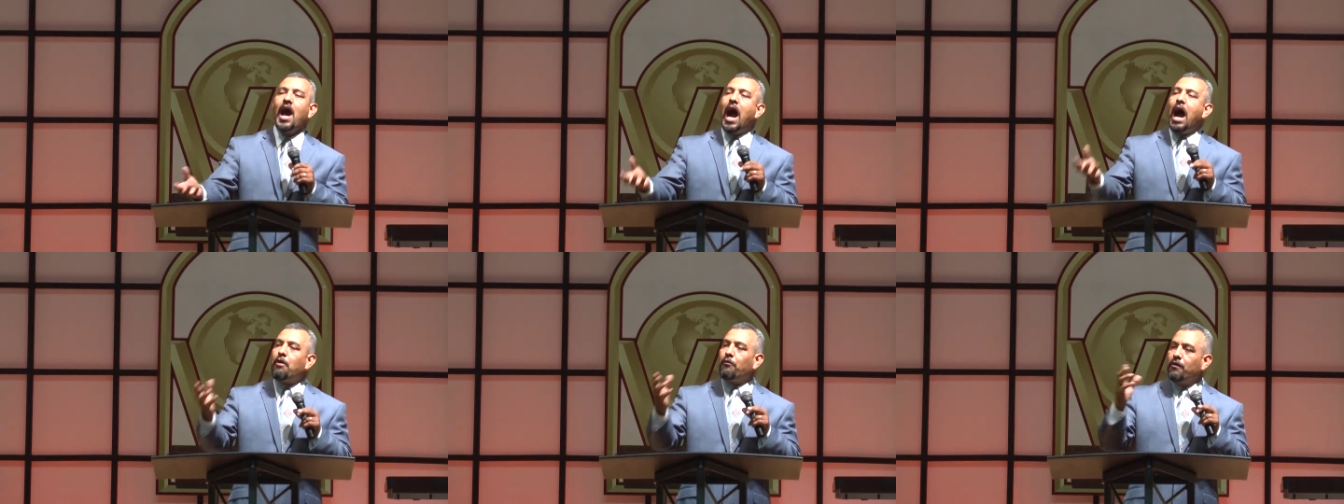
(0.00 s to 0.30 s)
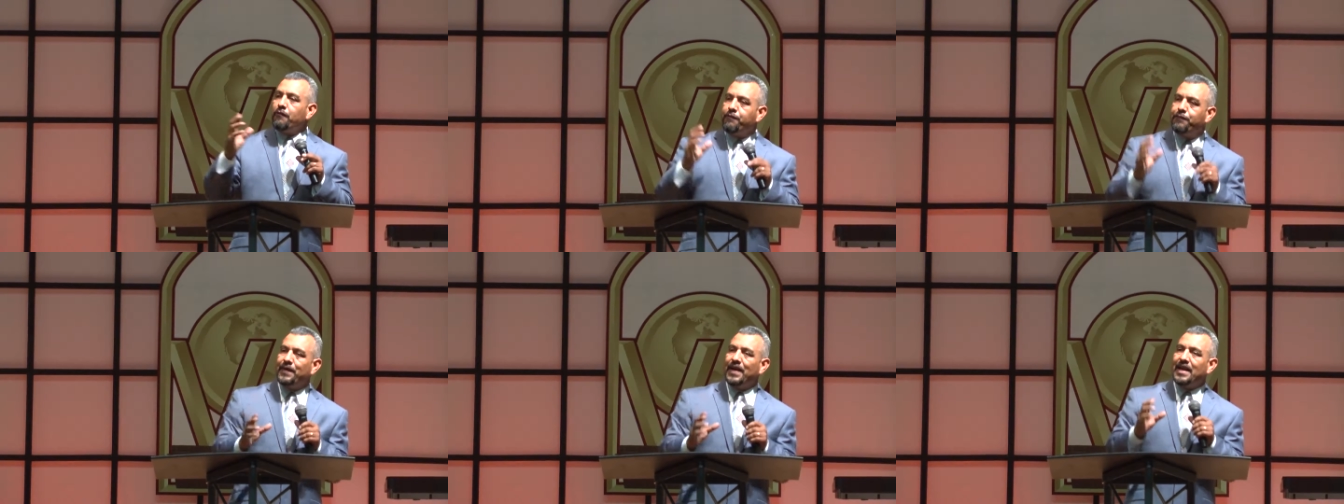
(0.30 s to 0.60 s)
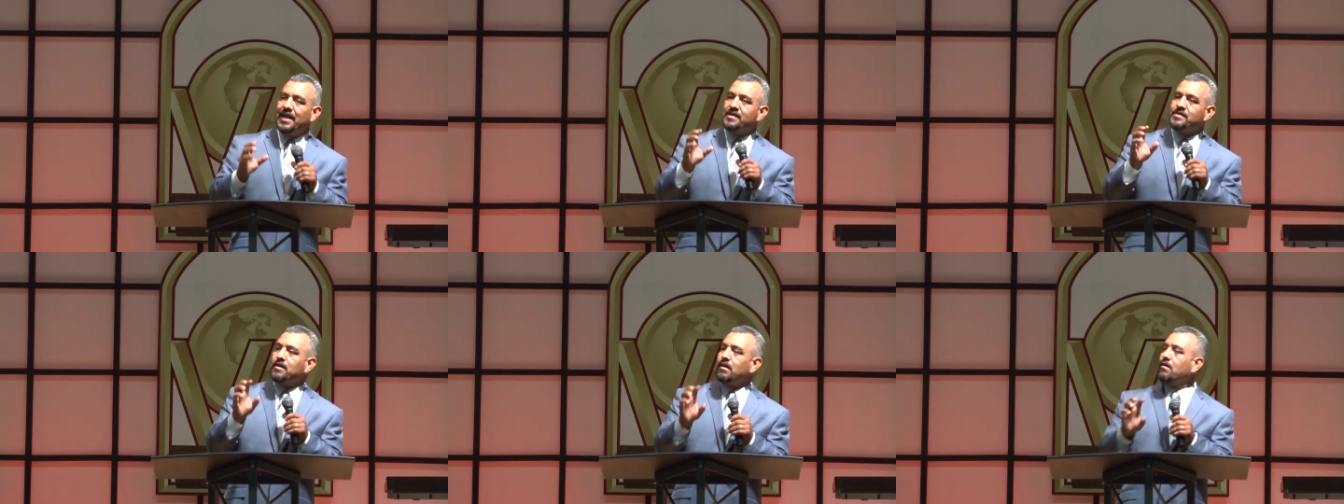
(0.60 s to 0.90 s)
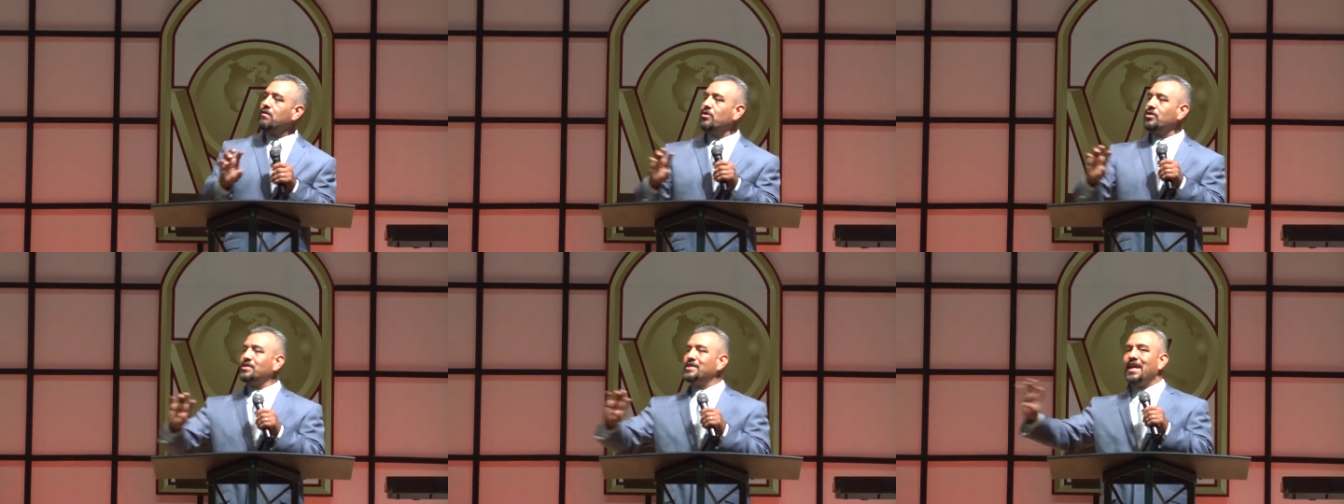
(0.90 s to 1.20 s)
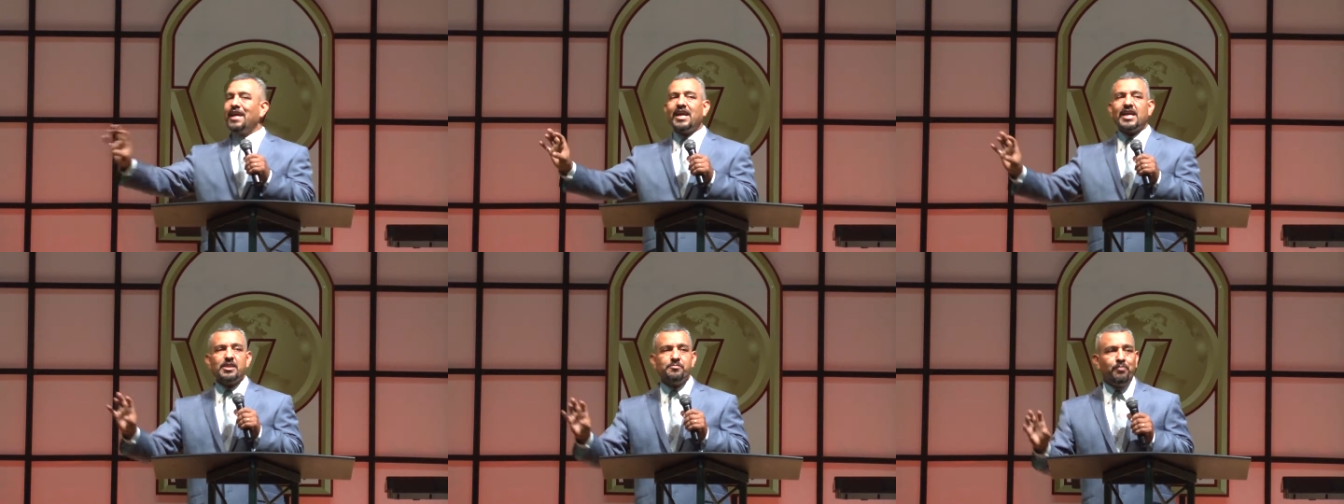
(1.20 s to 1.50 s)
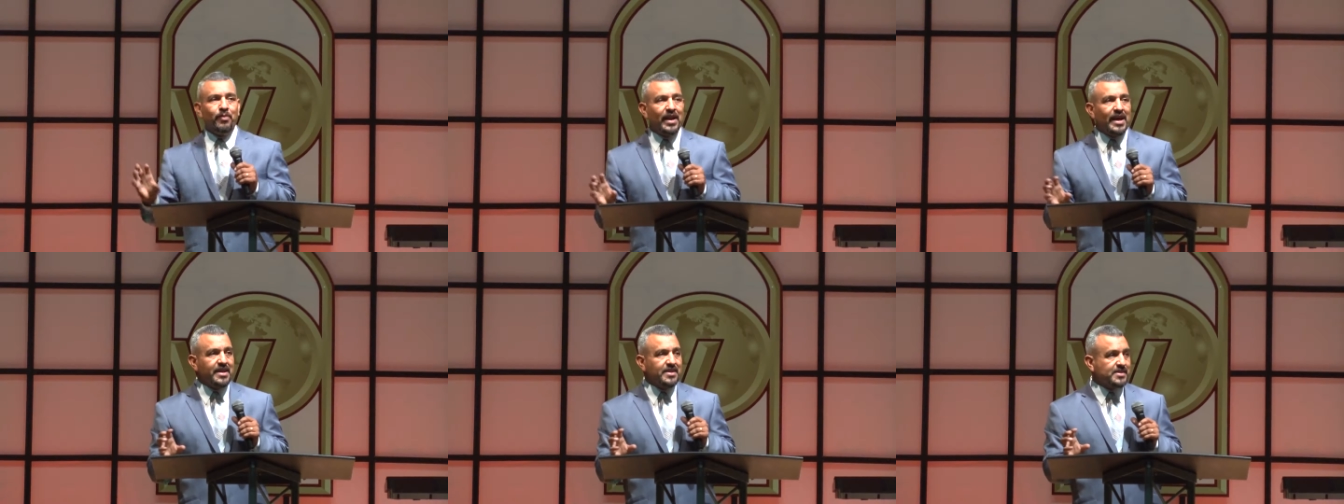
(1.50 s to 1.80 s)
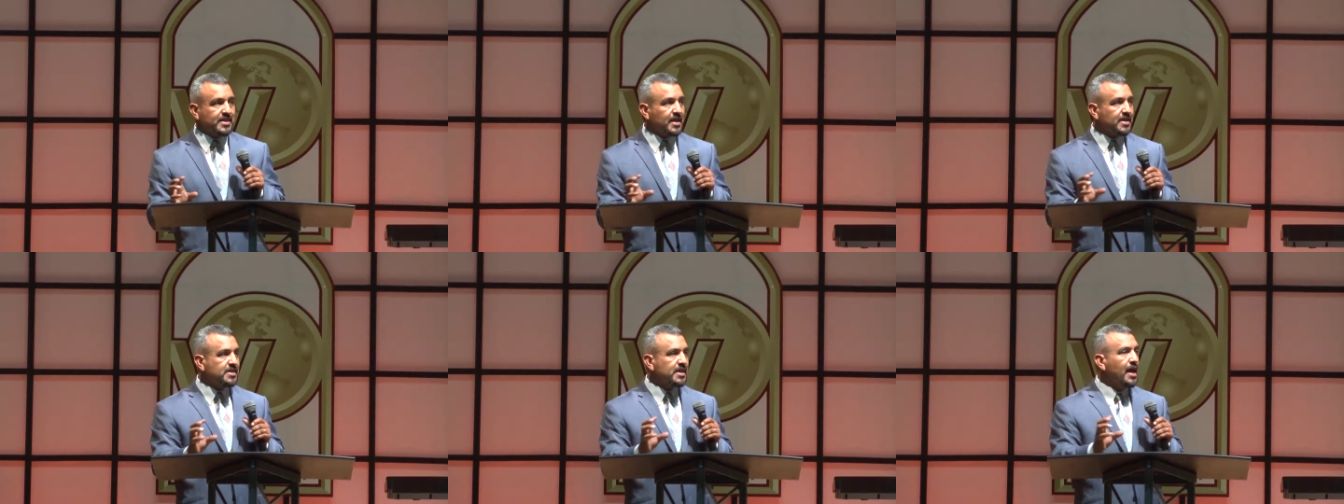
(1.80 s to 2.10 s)
our feelings are going to take us
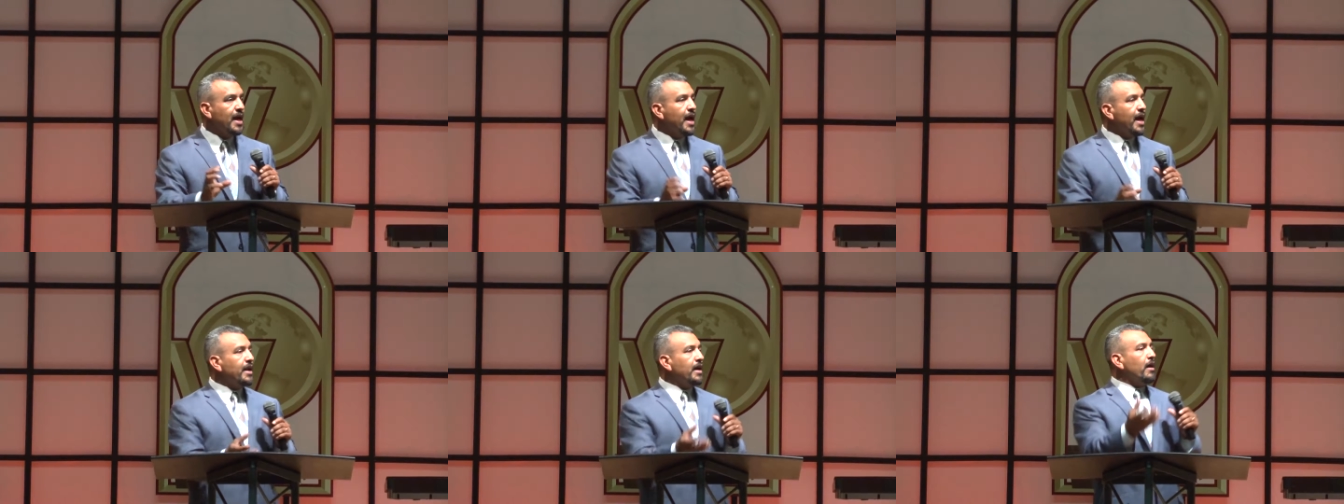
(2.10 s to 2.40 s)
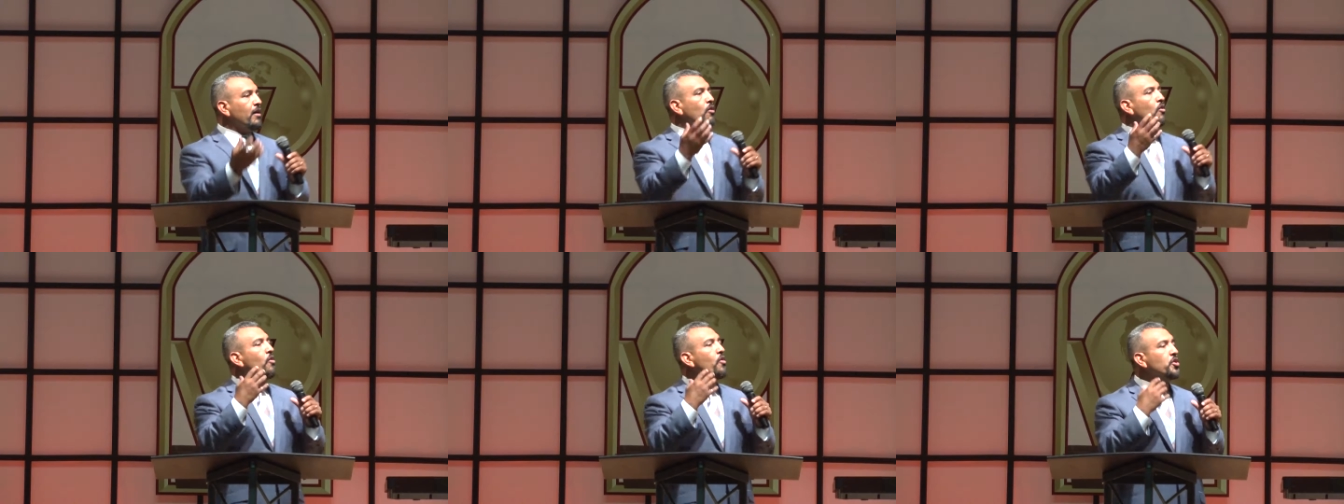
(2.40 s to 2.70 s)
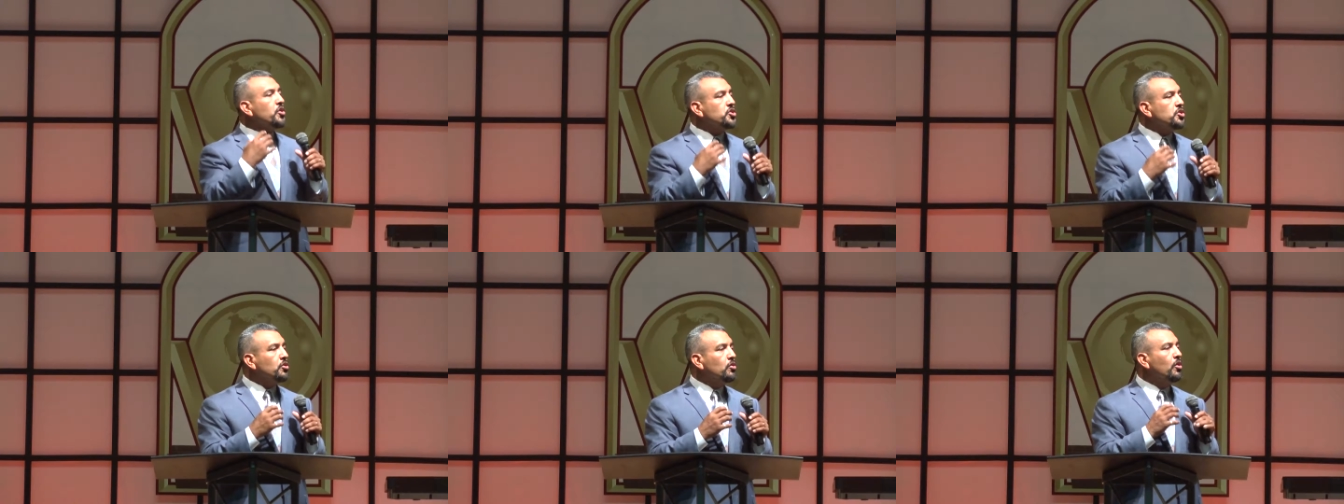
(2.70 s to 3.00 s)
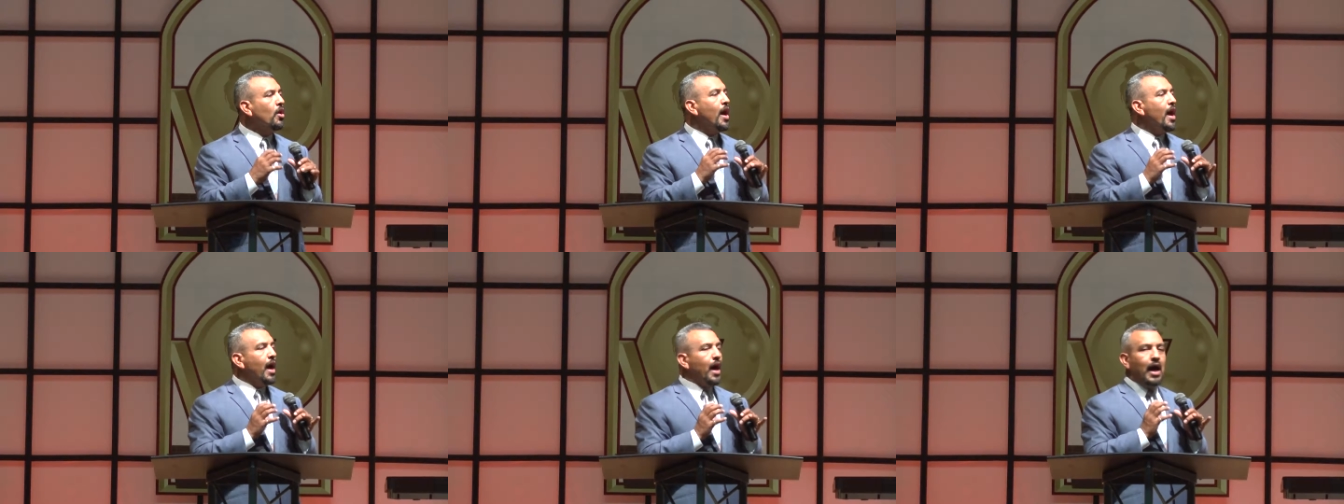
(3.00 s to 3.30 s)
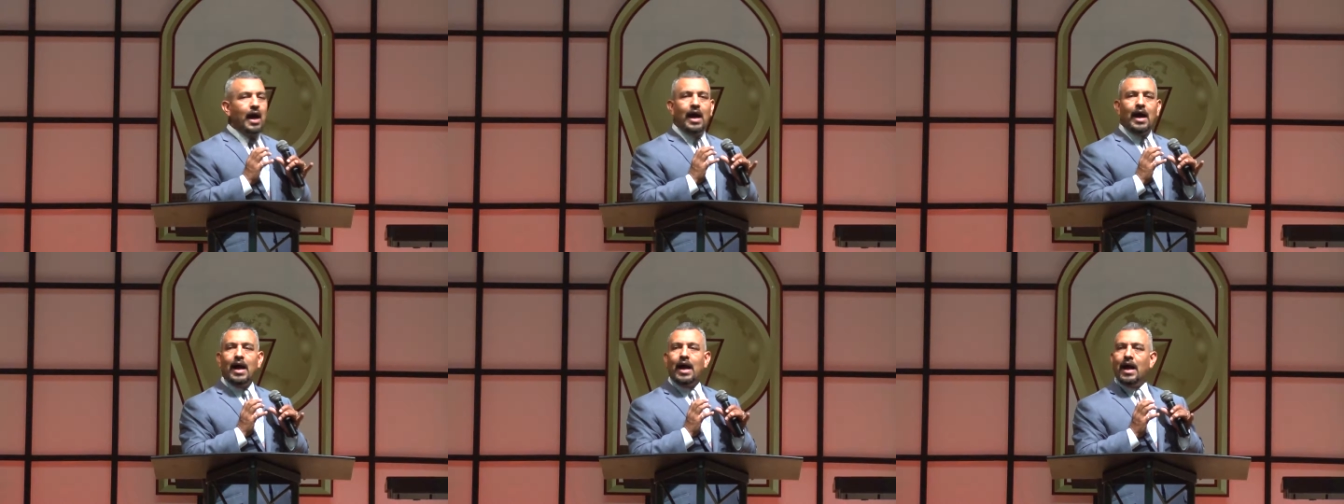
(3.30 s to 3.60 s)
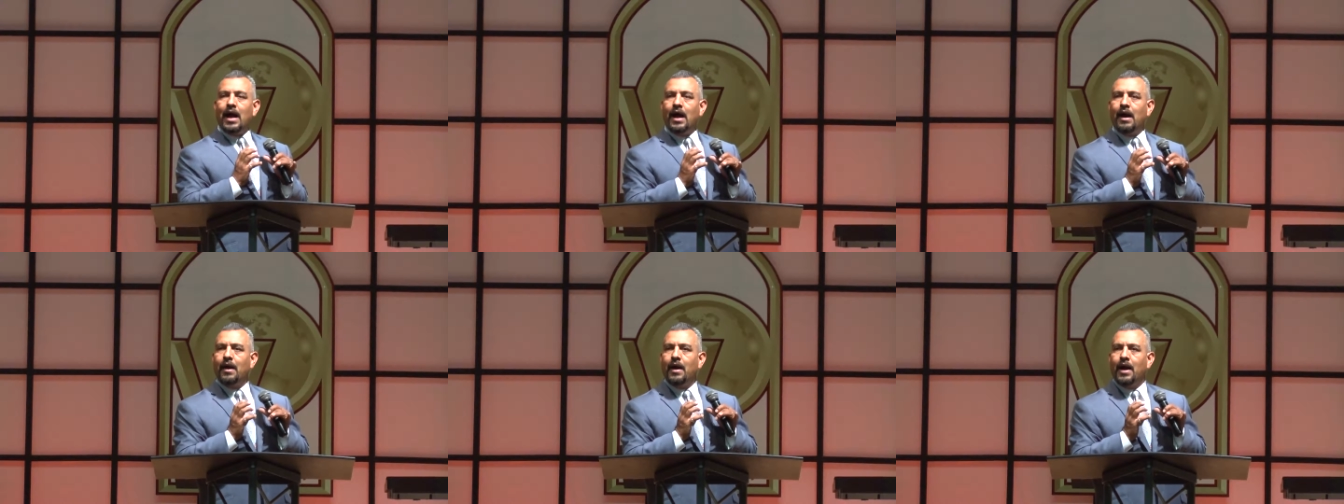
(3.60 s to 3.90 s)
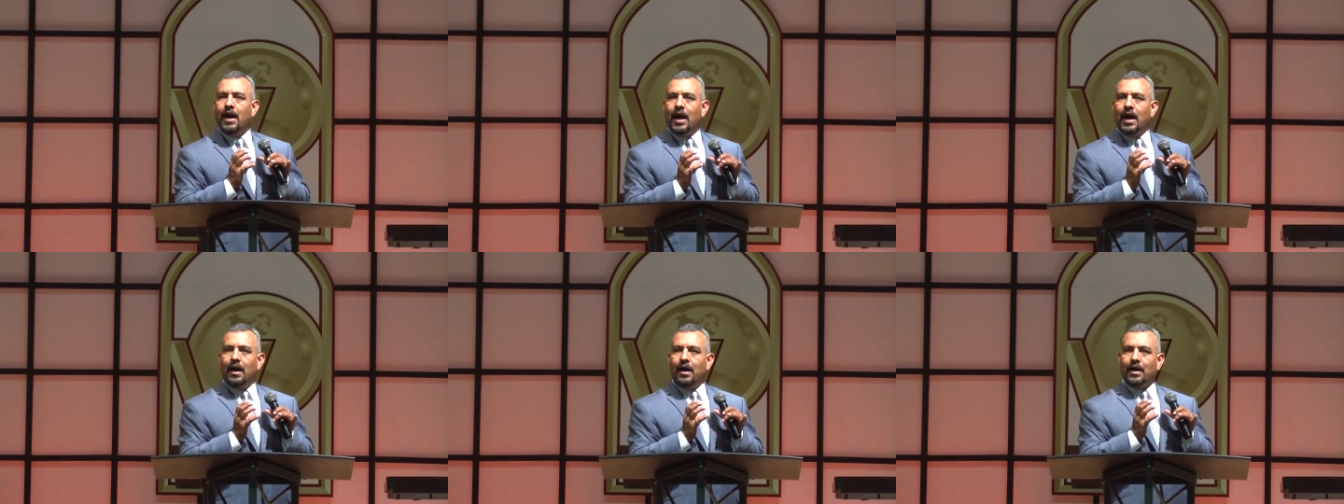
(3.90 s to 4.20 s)
places and are going to uh, uh, uh, uh,